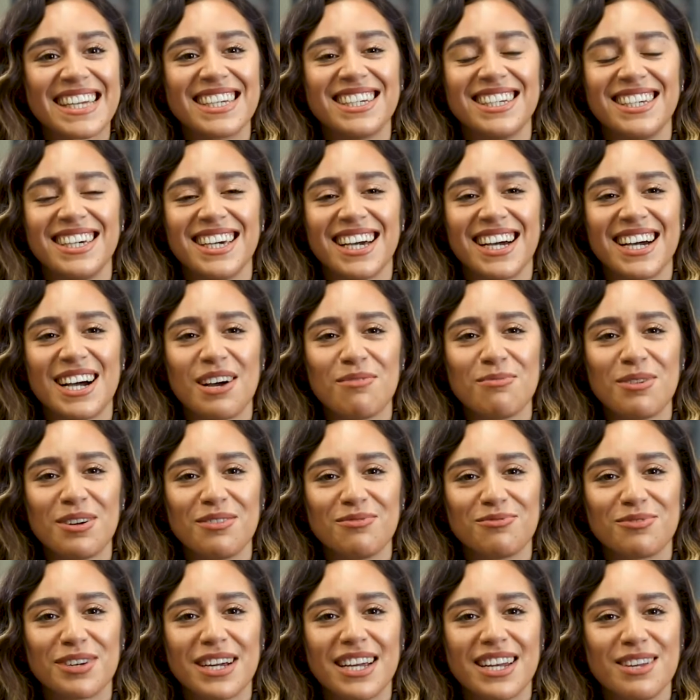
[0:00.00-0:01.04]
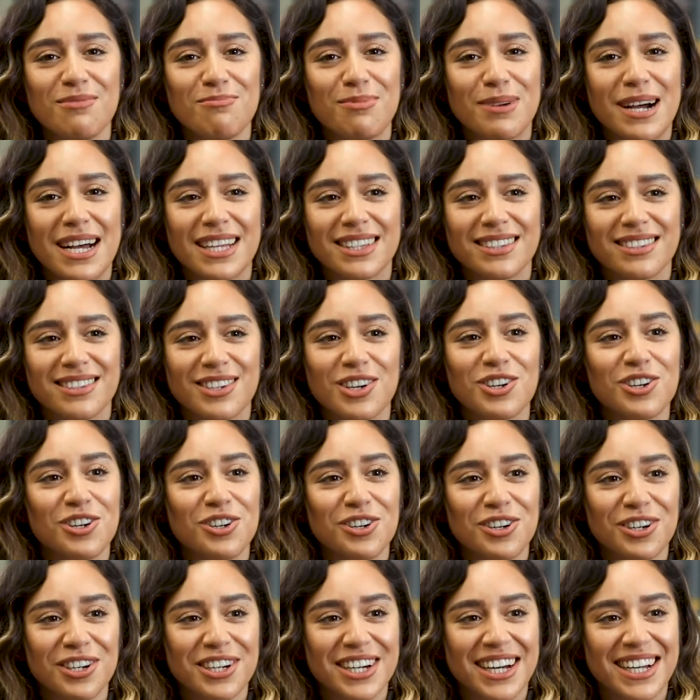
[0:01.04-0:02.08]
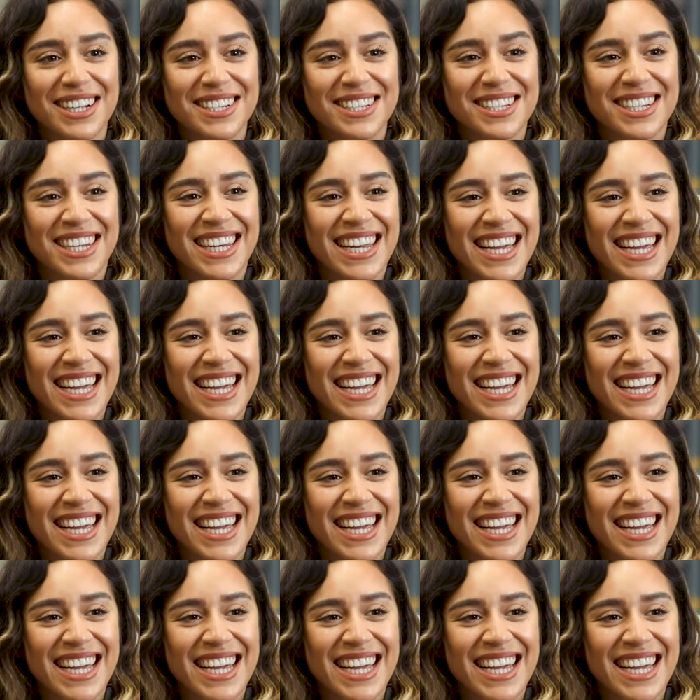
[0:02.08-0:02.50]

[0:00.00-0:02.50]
Yeah, I'm a really bad cook, actually.